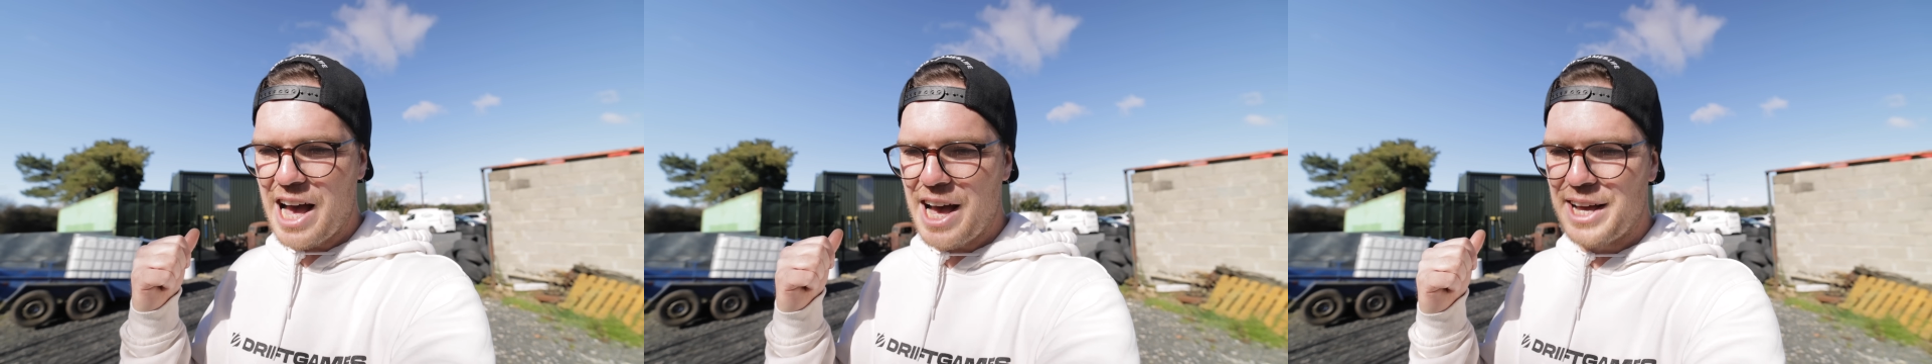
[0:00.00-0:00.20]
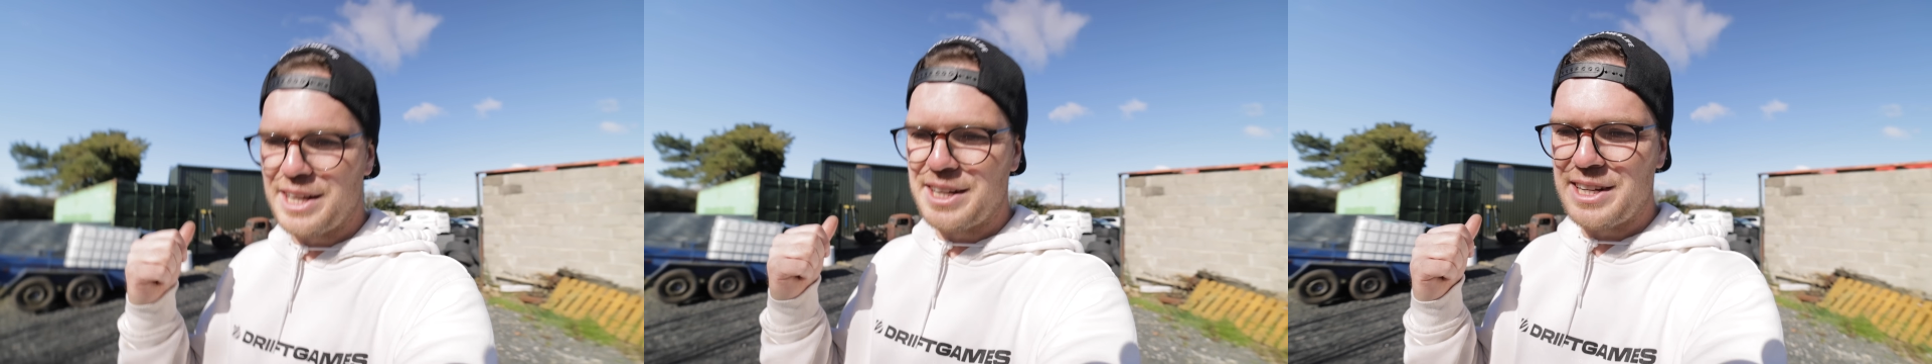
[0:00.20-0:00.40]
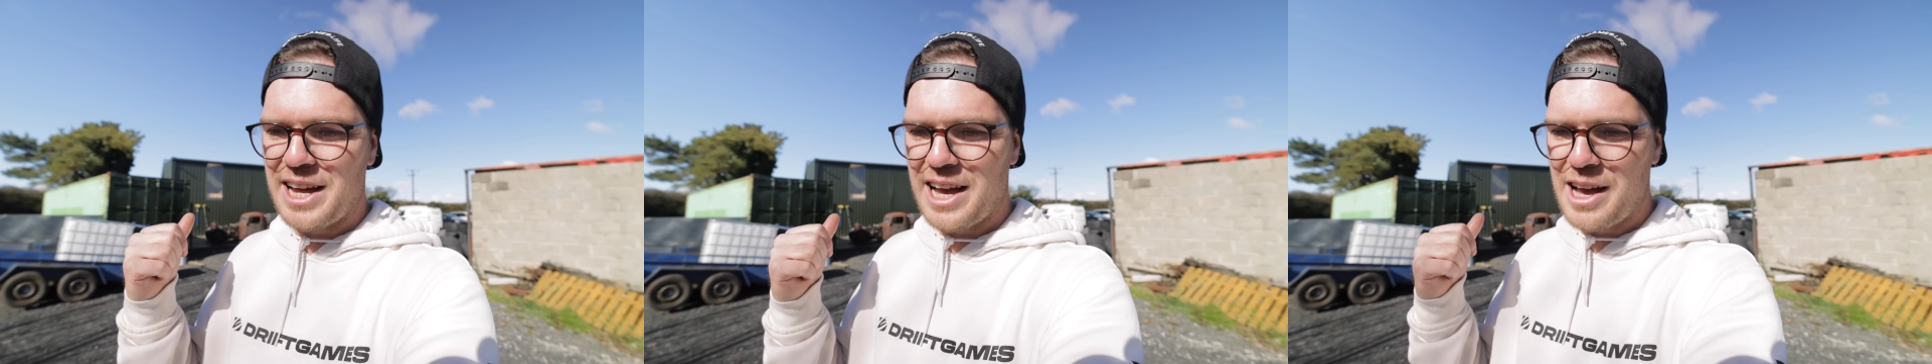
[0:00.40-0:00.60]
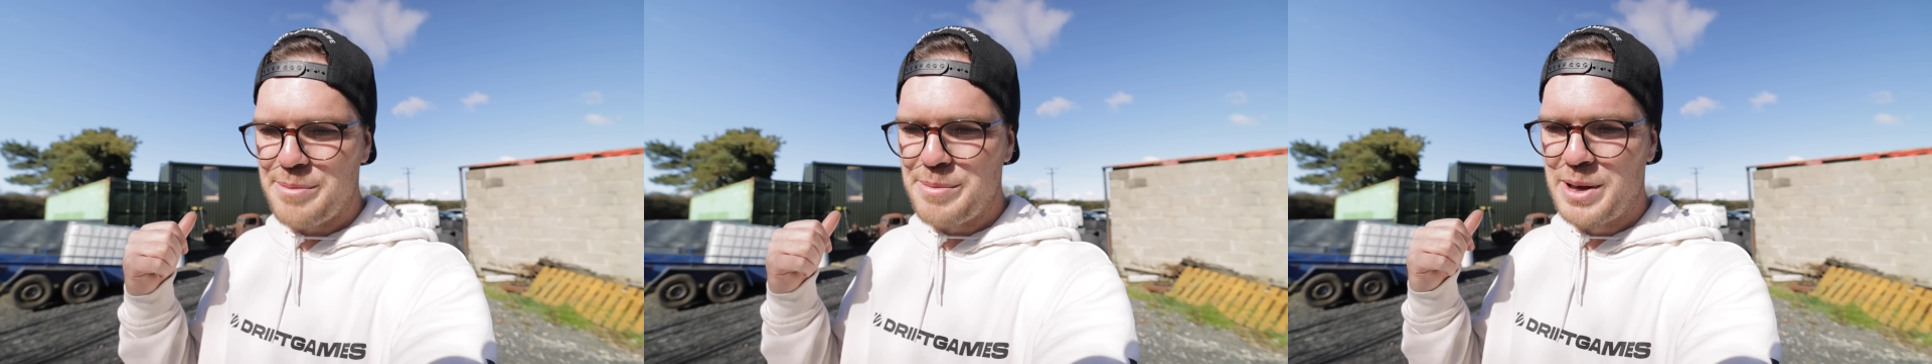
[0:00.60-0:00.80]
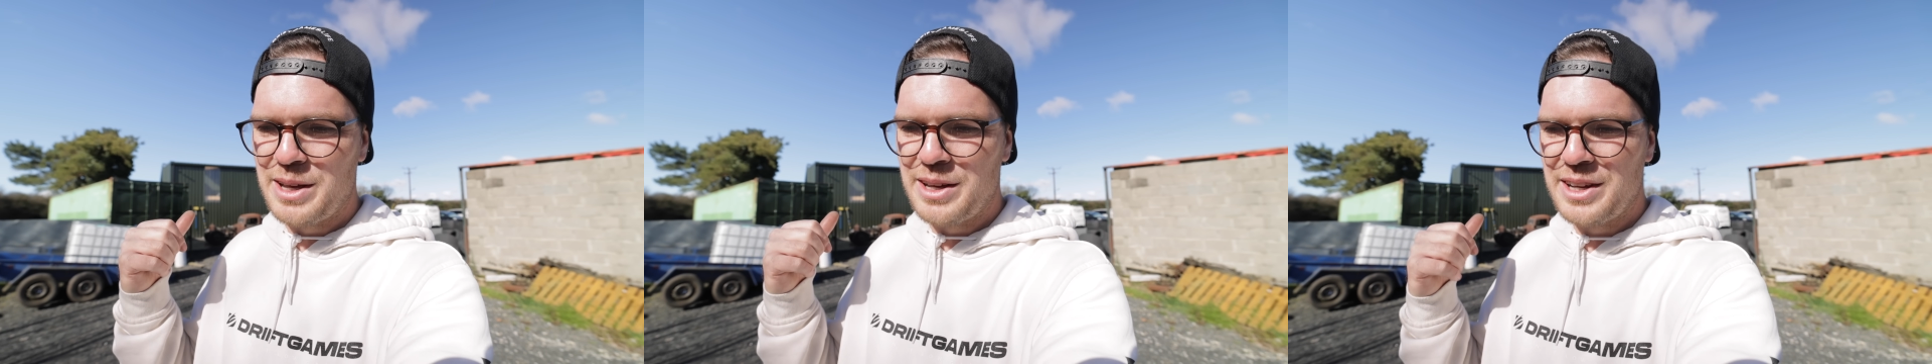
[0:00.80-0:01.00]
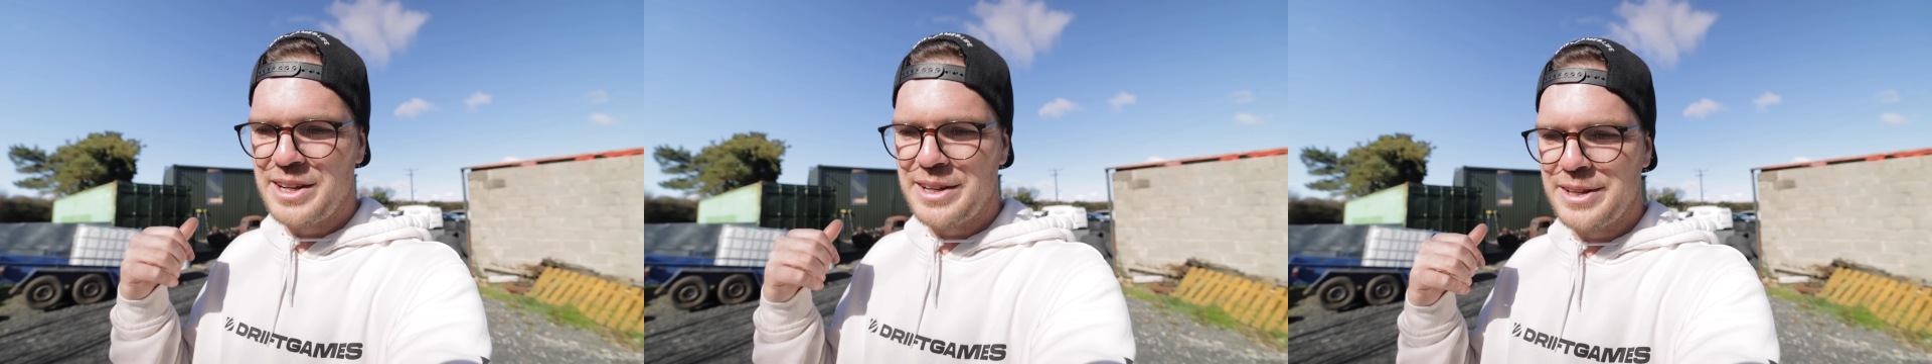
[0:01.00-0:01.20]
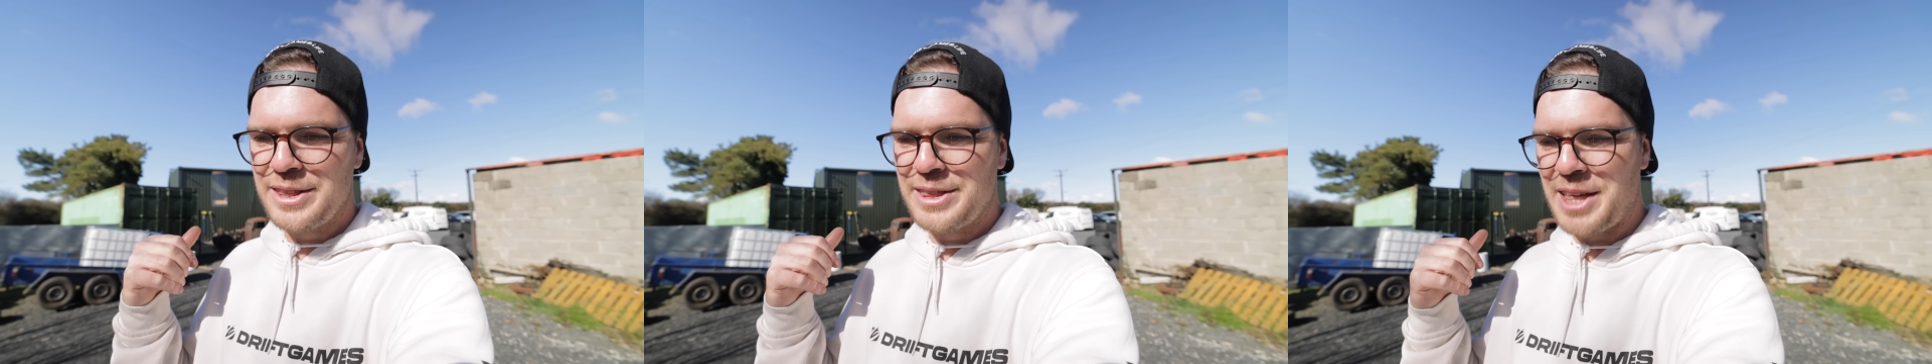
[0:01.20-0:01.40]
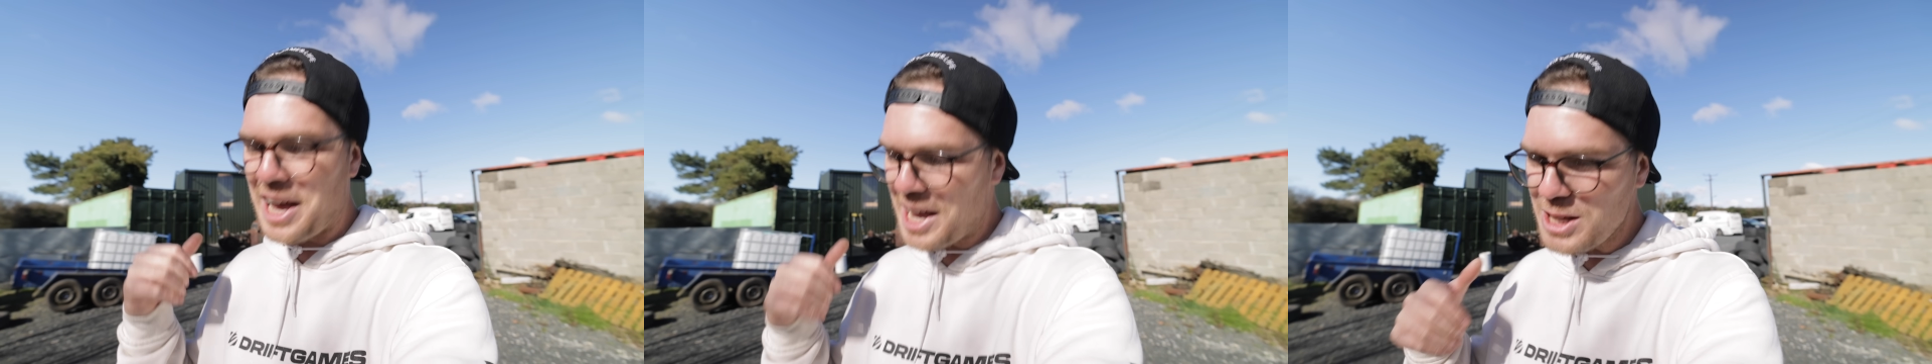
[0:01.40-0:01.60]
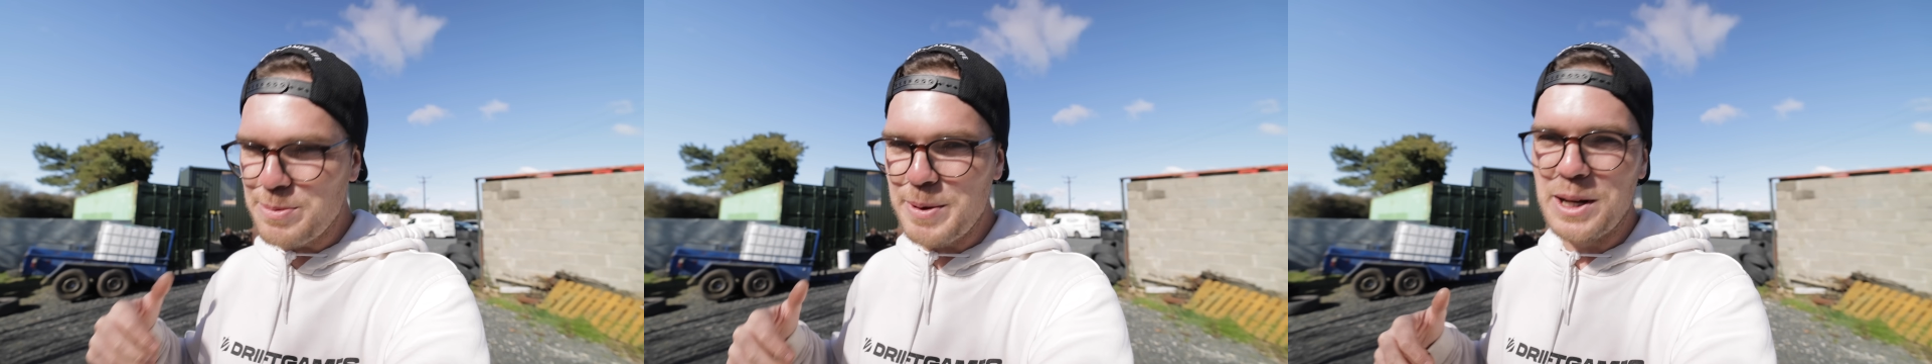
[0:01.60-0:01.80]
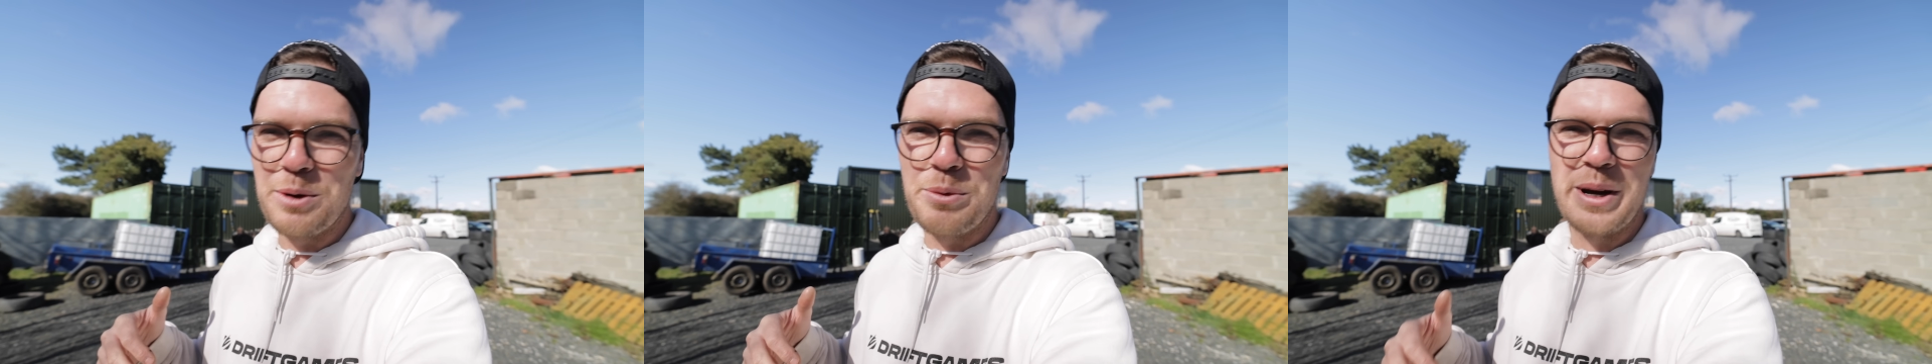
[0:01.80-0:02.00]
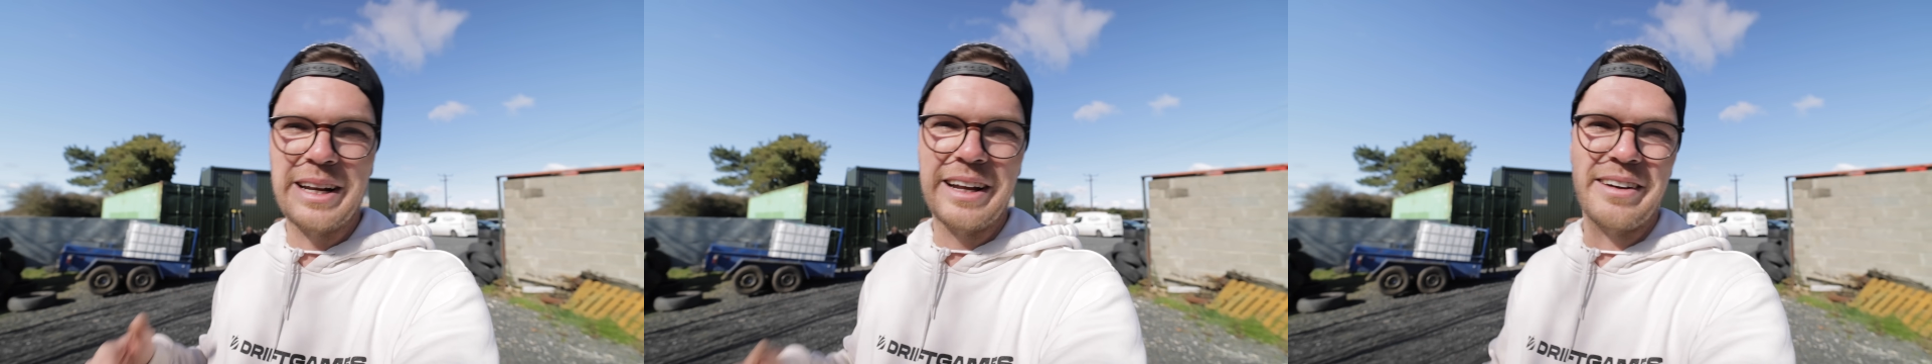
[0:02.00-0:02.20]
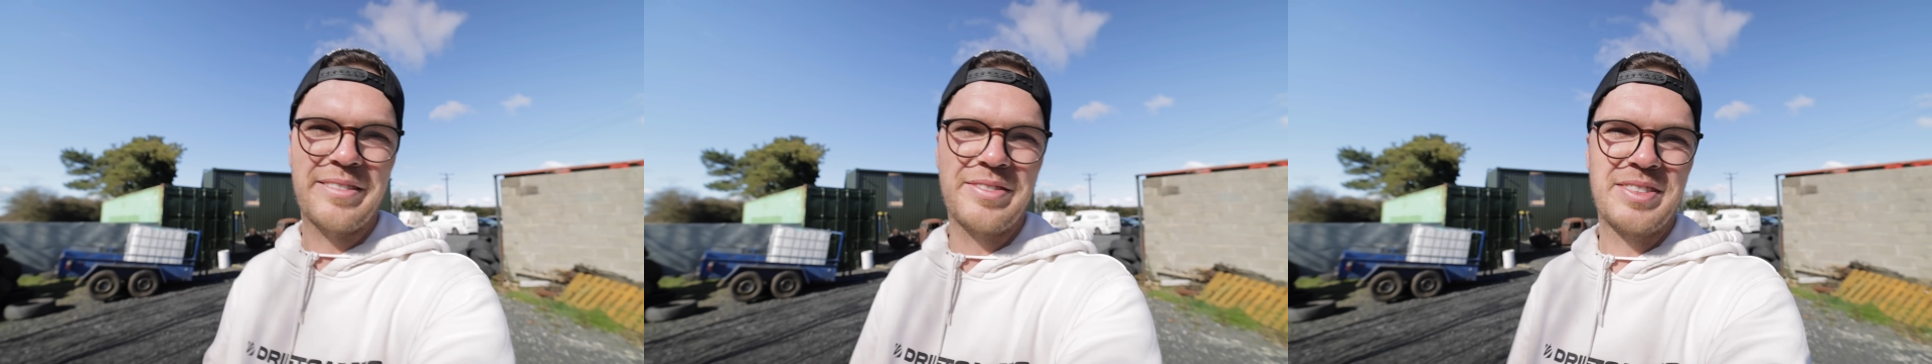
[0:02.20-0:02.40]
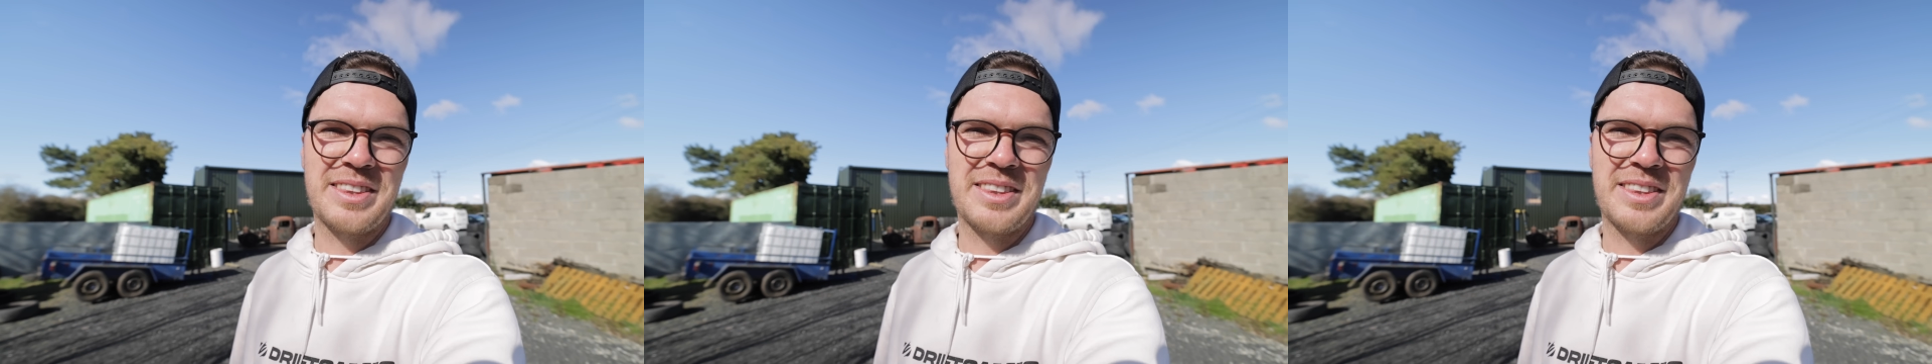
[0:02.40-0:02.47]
and there has been a winner.